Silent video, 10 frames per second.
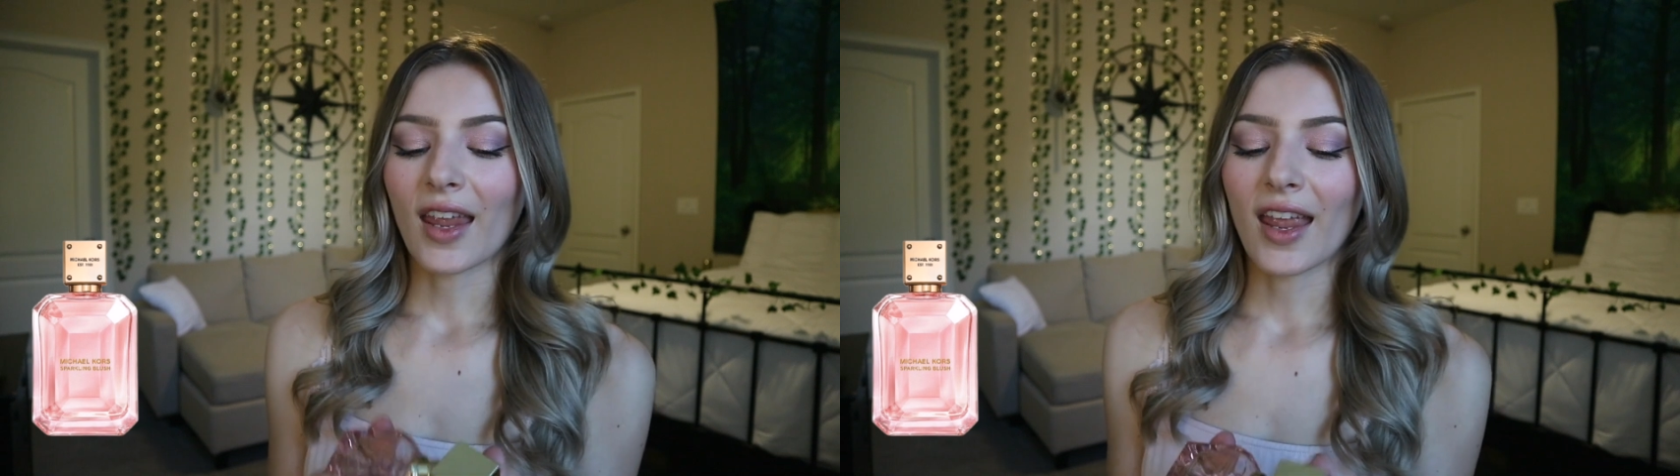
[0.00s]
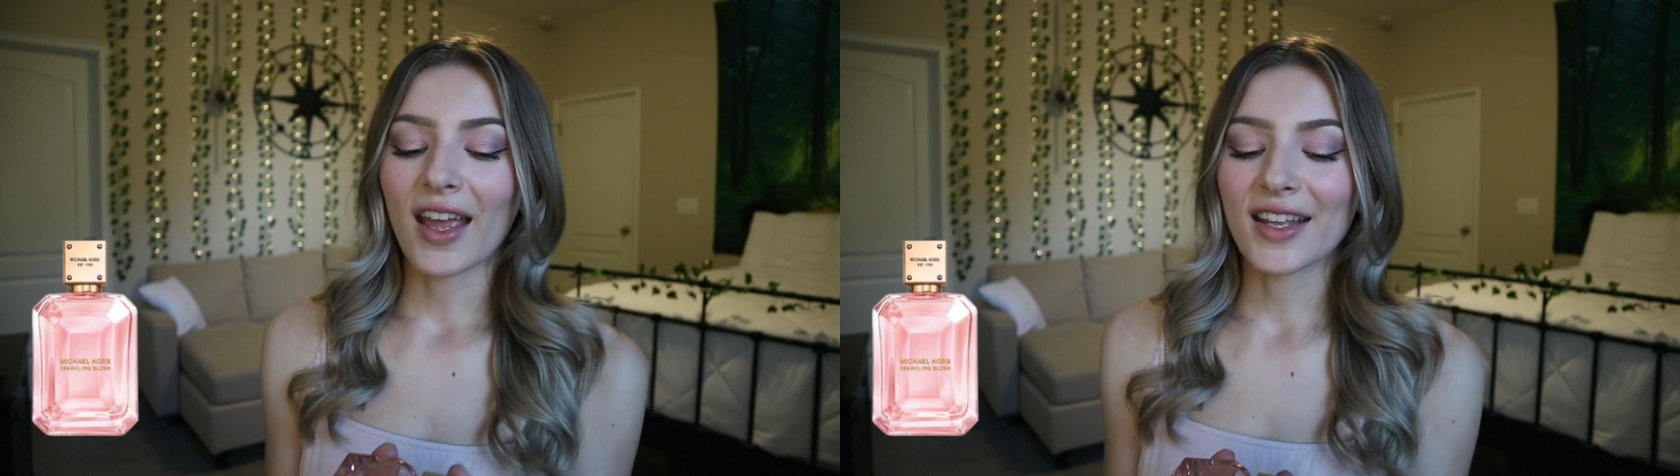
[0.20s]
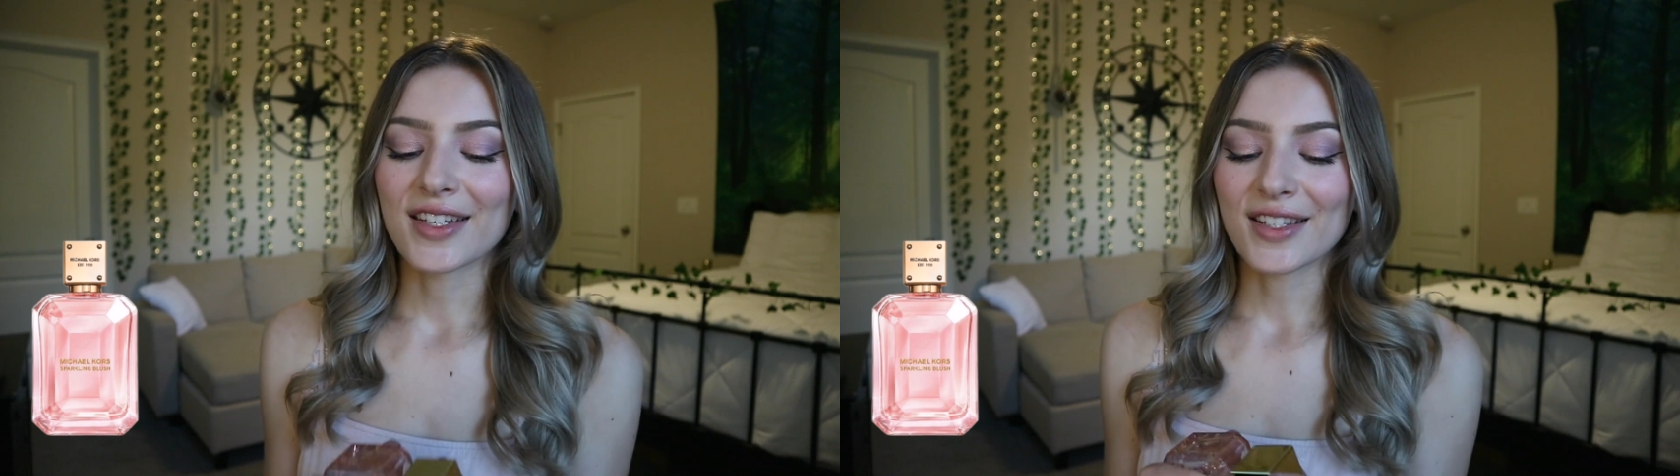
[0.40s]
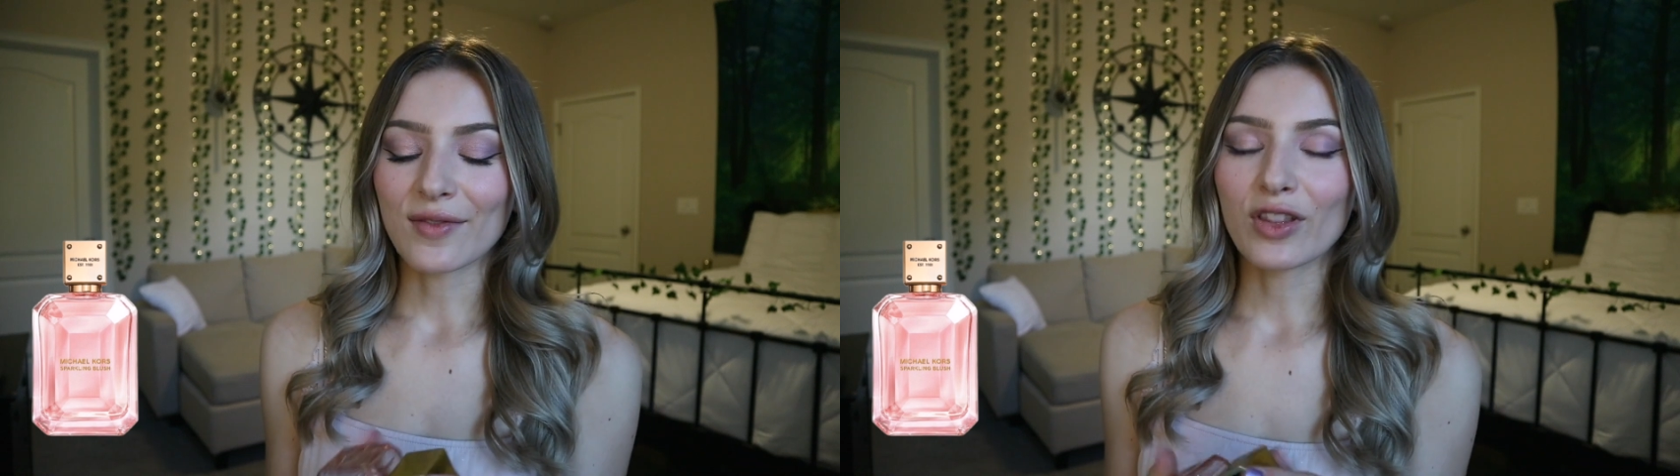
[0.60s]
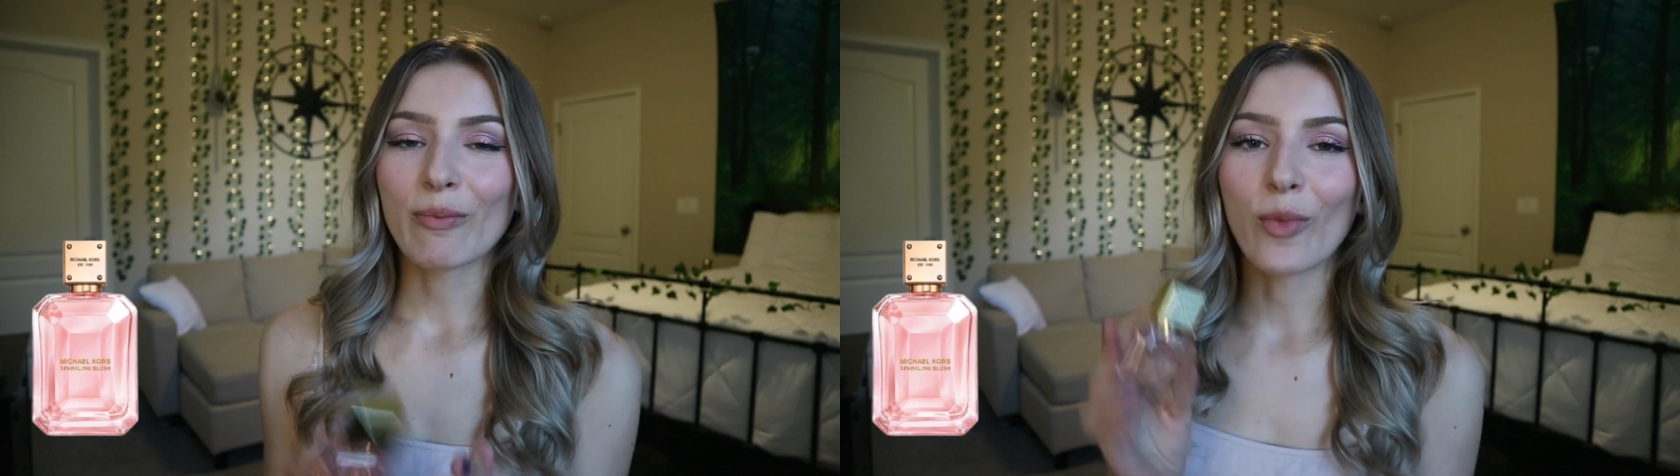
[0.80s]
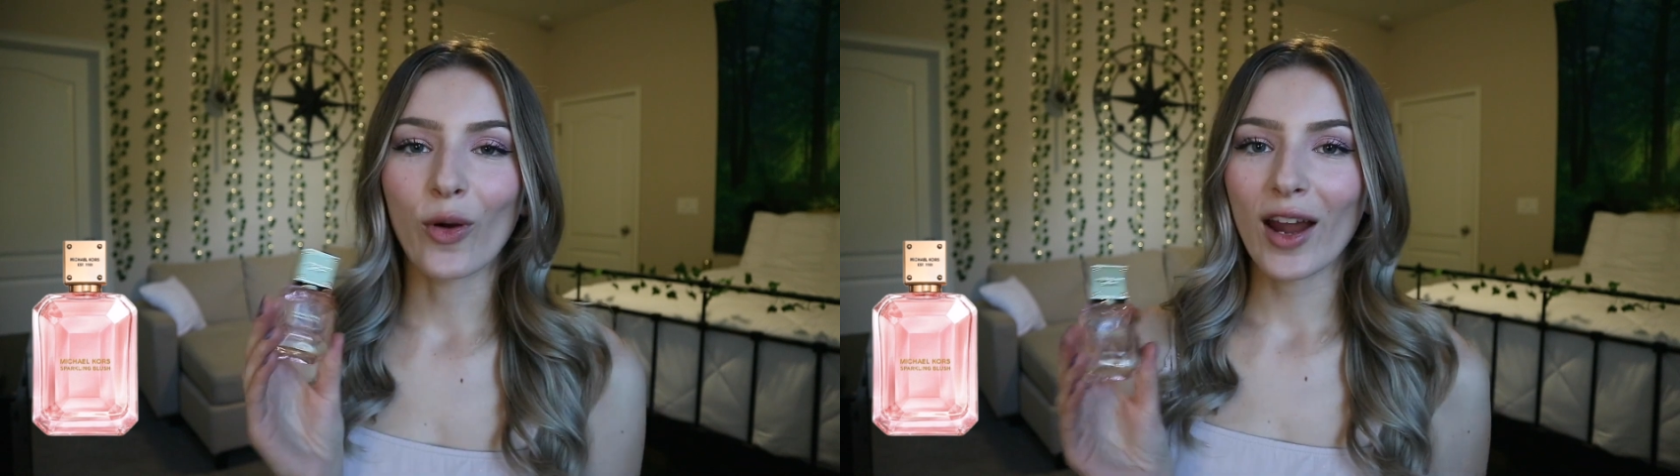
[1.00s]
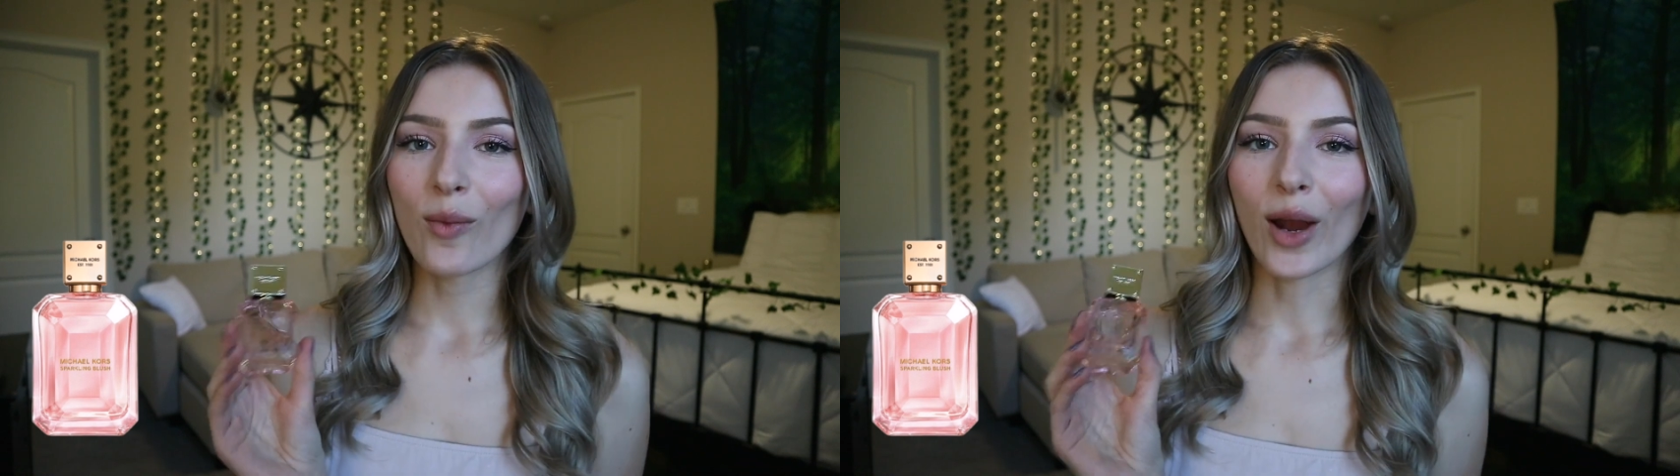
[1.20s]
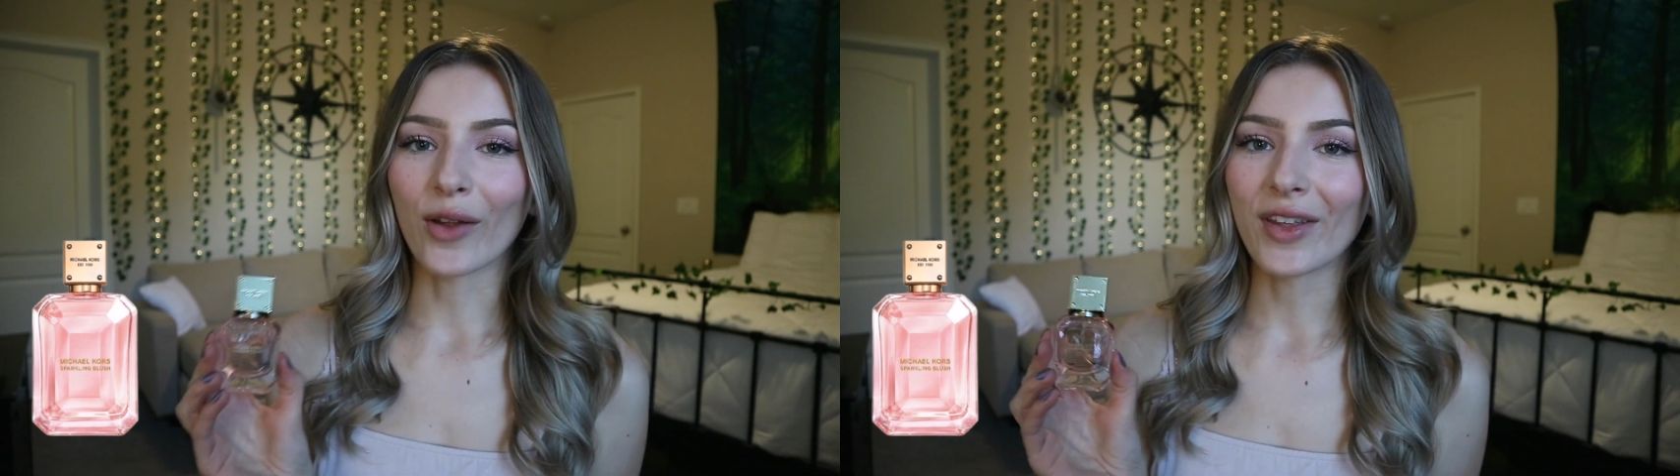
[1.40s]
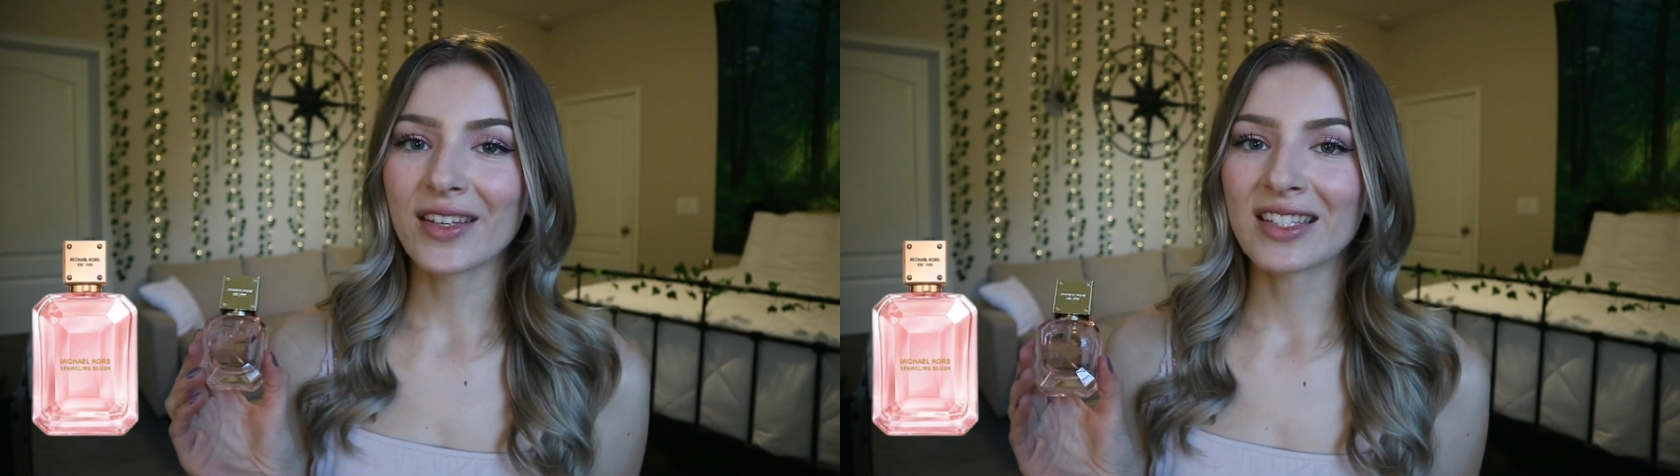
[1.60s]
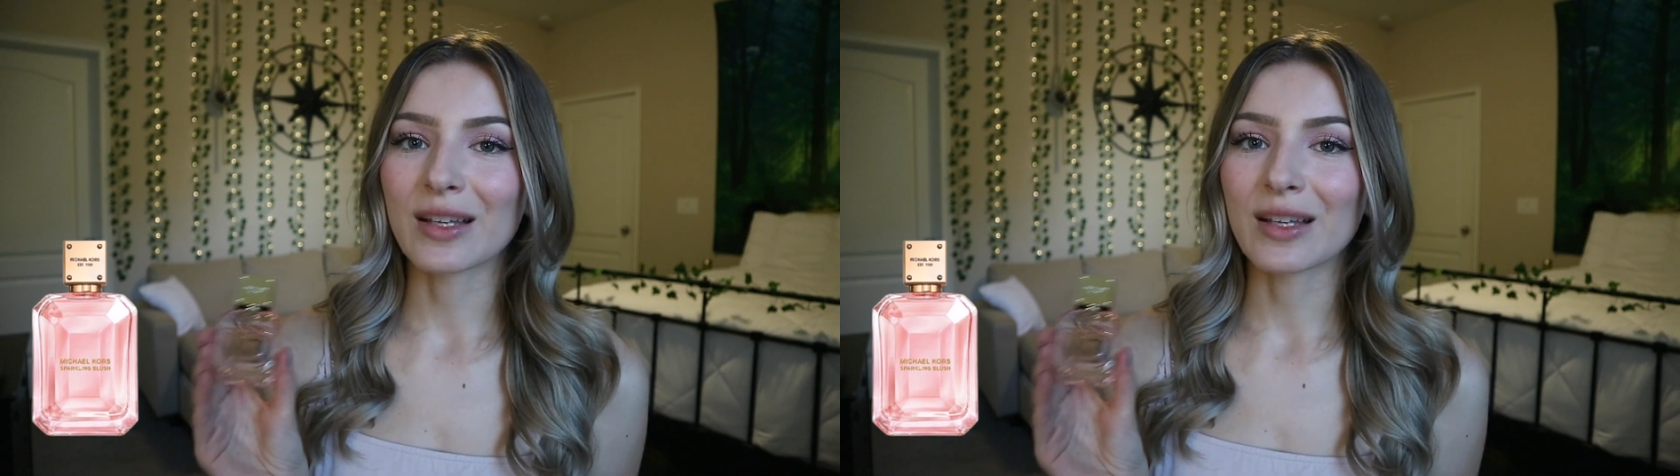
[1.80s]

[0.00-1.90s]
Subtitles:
And the more I wear this,